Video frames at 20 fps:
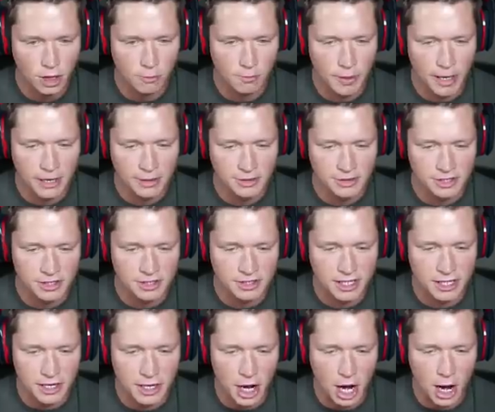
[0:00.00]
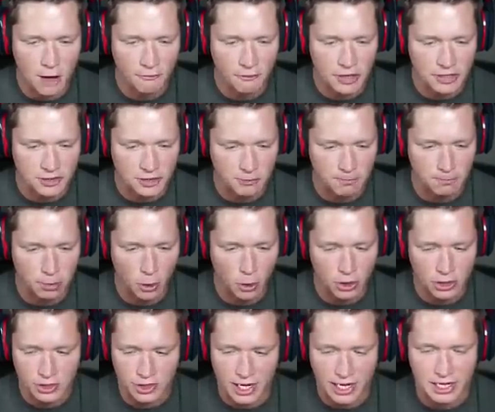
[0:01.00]
Gobert's just getting offensive
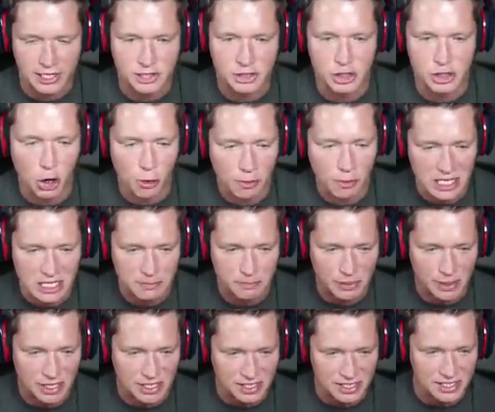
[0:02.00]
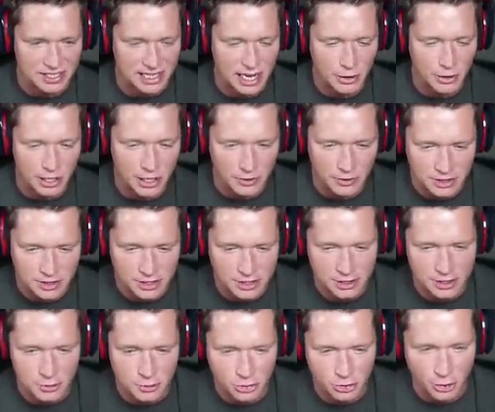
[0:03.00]
boards like it's nobody's business out here. This is
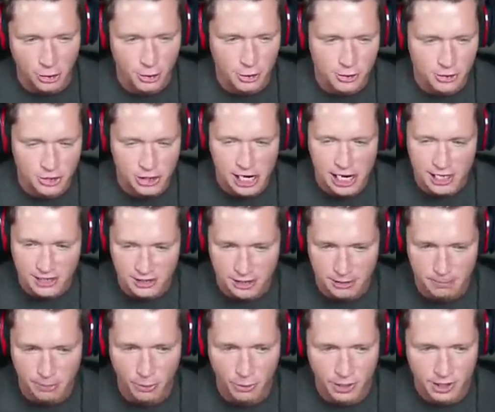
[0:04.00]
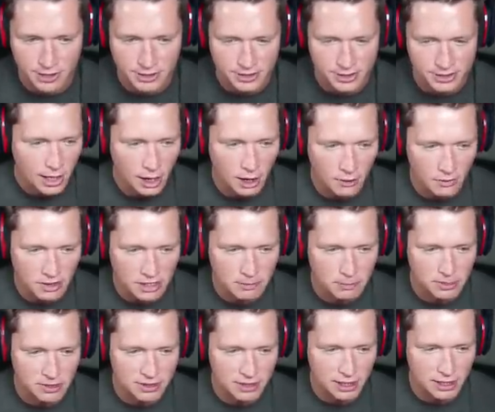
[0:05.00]
their 3rd chance at points on this
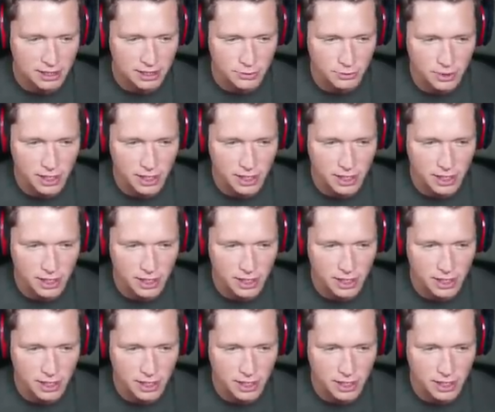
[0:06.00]
possession.